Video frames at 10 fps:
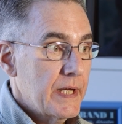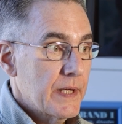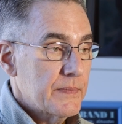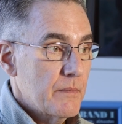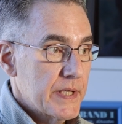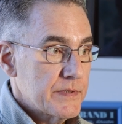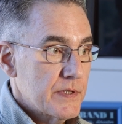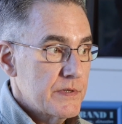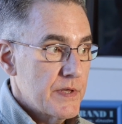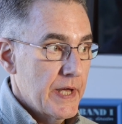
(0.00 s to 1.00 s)
get the
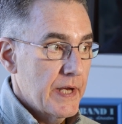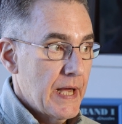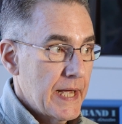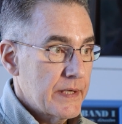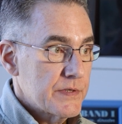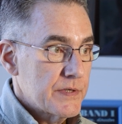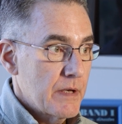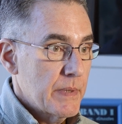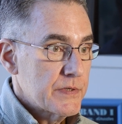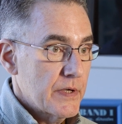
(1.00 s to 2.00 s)
message that I can
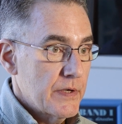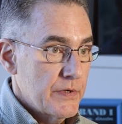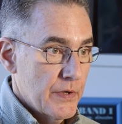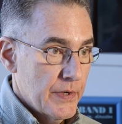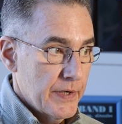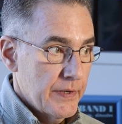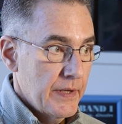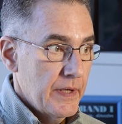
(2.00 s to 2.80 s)
send my son or daughter